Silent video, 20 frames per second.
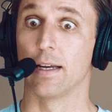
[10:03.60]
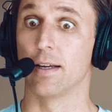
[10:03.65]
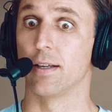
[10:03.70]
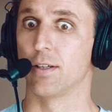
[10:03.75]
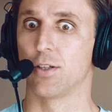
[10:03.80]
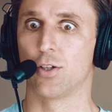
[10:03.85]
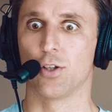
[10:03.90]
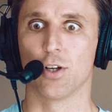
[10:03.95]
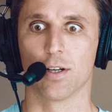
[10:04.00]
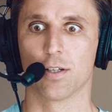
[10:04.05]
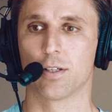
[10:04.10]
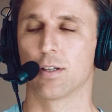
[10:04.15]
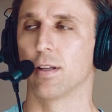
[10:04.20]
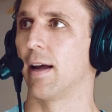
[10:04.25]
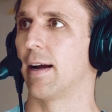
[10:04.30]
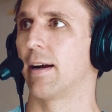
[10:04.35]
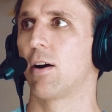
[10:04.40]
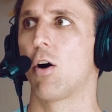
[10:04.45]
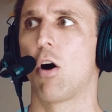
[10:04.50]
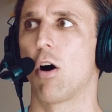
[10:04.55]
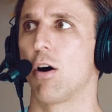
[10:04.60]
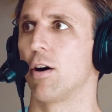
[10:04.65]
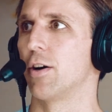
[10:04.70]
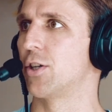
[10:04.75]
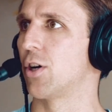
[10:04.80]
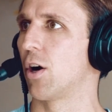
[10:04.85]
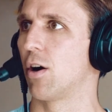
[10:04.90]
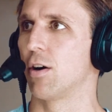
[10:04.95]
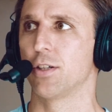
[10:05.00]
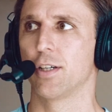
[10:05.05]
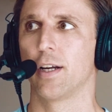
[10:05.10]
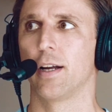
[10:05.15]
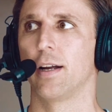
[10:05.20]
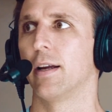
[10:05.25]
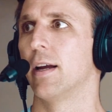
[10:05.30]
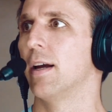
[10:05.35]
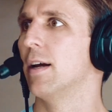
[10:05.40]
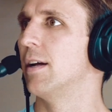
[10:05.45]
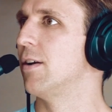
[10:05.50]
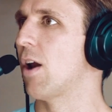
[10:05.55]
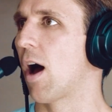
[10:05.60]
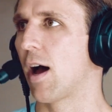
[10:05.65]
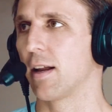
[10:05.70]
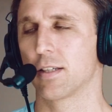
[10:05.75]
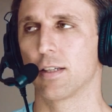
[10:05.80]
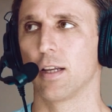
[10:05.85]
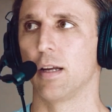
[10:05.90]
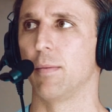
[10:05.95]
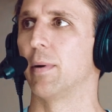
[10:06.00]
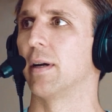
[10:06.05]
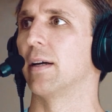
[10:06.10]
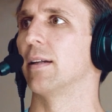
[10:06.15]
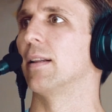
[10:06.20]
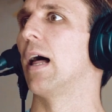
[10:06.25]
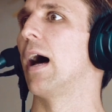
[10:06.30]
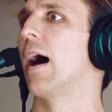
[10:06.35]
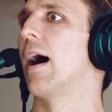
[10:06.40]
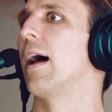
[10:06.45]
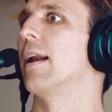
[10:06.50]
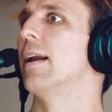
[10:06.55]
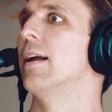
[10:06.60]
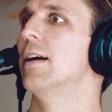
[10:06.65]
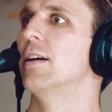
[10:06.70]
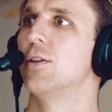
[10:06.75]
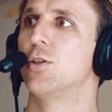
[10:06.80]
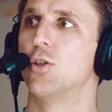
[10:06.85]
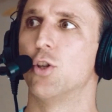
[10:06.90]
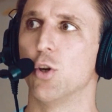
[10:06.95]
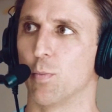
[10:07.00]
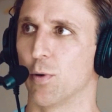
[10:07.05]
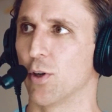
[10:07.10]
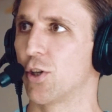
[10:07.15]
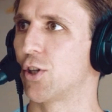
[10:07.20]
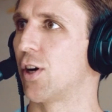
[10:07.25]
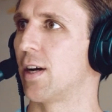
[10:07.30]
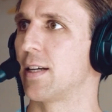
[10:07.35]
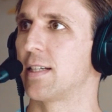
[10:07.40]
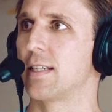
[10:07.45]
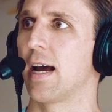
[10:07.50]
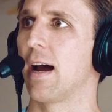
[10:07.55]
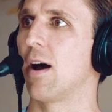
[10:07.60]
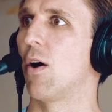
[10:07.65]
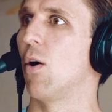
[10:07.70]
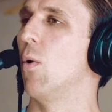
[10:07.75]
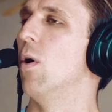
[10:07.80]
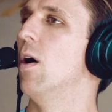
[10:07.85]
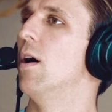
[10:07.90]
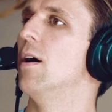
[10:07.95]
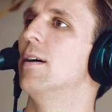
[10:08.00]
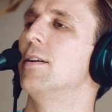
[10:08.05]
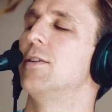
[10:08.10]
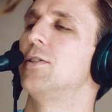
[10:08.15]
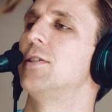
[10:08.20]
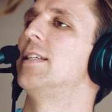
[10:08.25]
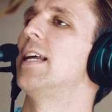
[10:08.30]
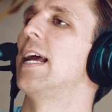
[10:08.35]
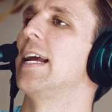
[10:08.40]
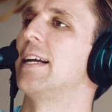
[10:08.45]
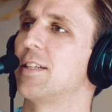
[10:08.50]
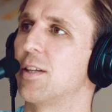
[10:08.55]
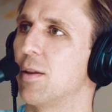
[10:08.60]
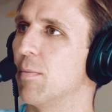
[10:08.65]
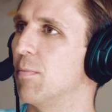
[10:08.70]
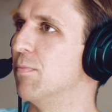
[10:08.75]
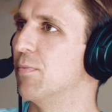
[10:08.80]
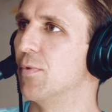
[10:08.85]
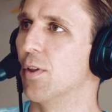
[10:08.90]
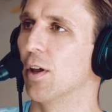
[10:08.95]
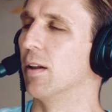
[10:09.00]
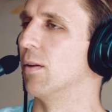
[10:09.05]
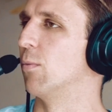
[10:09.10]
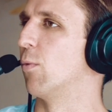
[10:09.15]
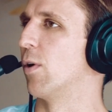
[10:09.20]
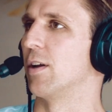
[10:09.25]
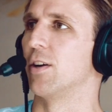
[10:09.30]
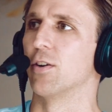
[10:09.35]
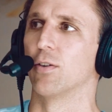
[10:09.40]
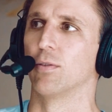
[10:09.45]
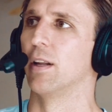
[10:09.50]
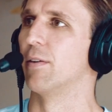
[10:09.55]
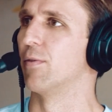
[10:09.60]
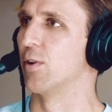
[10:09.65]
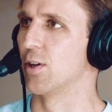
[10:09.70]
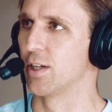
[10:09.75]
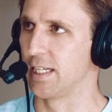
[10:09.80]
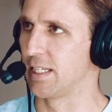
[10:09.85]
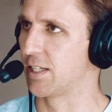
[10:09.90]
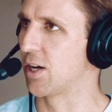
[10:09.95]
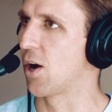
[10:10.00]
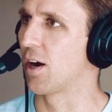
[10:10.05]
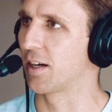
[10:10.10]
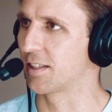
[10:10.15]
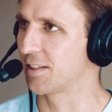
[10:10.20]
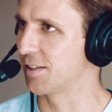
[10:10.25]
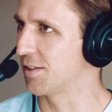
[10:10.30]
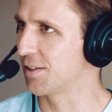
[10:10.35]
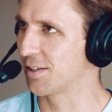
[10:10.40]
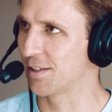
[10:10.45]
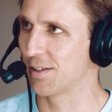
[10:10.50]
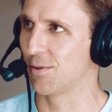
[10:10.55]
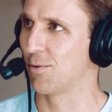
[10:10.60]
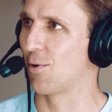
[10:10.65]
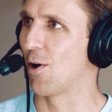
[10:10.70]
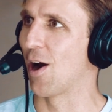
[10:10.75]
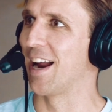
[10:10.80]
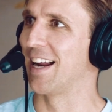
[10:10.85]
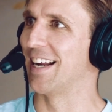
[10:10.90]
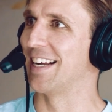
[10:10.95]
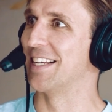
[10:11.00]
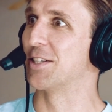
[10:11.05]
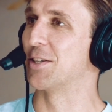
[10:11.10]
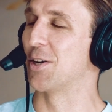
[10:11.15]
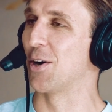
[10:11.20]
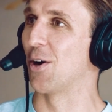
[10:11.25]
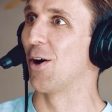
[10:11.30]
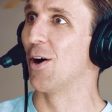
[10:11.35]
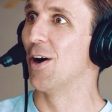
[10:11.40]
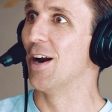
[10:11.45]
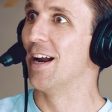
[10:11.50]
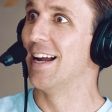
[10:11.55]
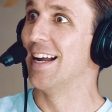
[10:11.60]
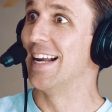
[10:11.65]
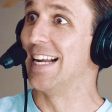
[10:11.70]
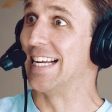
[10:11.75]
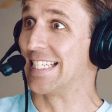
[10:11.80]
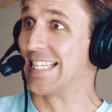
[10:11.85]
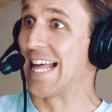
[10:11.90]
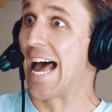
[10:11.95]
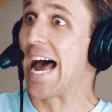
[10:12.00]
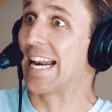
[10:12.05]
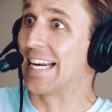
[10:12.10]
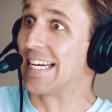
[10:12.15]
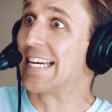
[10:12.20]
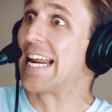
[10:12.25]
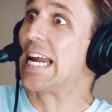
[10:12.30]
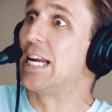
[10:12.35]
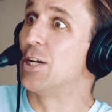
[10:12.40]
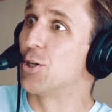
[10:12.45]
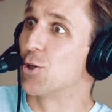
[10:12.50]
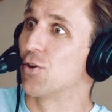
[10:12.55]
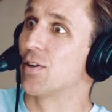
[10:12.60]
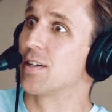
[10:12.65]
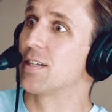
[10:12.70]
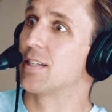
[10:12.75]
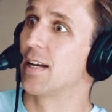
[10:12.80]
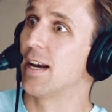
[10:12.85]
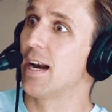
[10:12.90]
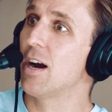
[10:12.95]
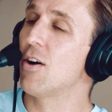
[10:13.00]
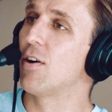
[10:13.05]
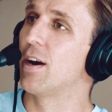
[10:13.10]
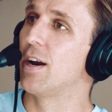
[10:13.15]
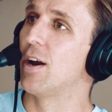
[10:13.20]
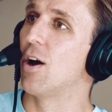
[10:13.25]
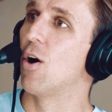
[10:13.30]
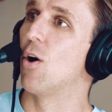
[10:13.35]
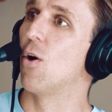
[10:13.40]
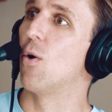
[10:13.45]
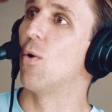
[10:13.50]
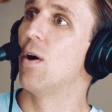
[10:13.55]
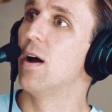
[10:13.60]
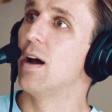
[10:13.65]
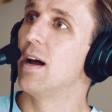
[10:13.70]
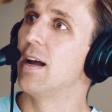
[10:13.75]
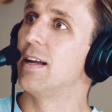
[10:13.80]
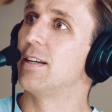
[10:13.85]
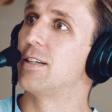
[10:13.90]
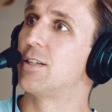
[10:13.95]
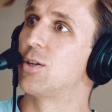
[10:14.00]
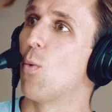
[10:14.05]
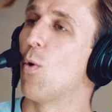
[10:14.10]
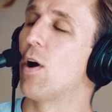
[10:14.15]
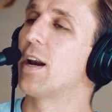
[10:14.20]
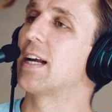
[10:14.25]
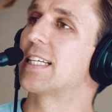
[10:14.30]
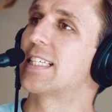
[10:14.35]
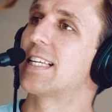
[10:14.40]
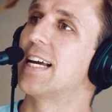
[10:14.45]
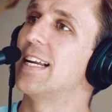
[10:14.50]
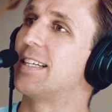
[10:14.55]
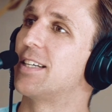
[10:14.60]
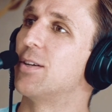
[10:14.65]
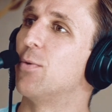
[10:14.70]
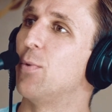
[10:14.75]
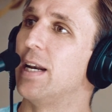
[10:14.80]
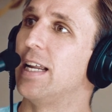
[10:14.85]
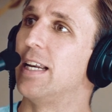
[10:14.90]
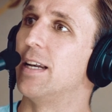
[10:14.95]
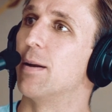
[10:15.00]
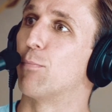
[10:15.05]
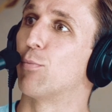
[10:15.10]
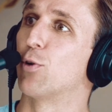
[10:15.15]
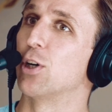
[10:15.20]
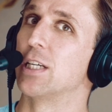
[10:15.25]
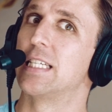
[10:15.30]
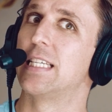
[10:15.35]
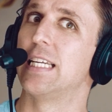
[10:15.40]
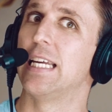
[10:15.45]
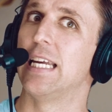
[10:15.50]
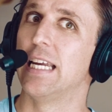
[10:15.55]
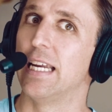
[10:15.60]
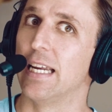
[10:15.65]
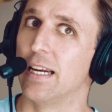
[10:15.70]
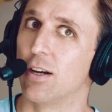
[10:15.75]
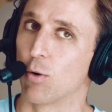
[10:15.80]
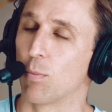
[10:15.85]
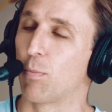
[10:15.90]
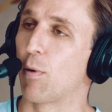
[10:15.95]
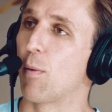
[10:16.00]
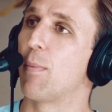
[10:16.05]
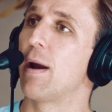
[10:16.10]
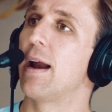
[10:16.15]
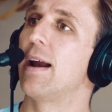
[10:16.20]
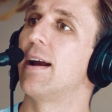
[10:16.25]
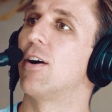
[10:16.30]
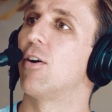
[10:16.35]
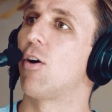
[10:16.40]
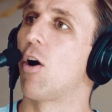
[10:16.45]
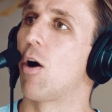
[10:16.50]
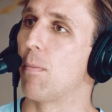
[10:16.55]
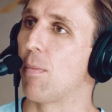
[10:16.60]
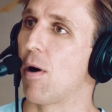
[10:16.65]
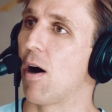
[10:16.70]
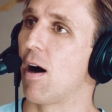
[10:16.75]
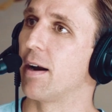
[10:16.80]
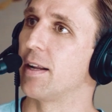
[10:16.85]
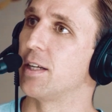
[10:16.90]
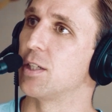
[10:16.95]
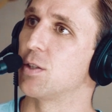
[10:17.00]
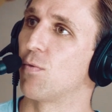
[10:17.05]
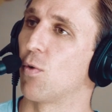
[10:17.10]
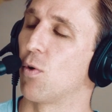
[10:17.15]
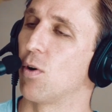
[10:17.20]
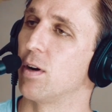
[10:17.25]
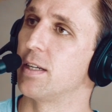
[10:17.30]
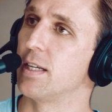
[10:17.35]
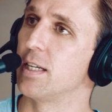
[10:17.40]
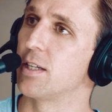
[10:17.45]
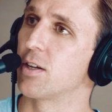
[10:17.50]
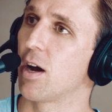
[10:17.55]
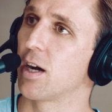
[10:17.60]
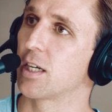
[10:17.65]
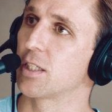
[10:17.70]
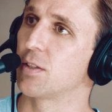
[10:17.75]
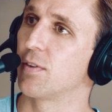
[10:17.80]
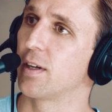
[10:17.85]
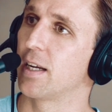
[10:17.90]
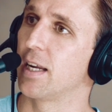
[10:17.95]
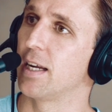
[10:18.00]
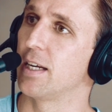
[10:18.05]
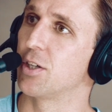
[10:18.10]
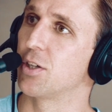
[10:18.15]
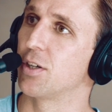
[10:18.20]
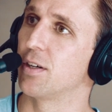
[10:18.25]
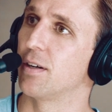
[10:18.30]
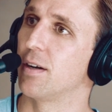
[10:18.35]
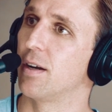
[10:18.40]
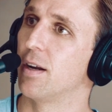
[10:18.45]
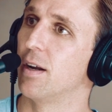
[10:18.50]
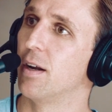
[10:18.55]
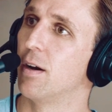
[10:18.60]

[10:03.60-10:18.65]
is just like hard charging, not sleeping a lot, super stressed out, takes the one of your liver detoxes, right? Is that a dangerous scenario? To what extent do we need to proceed or prepare our bodies for a detoxification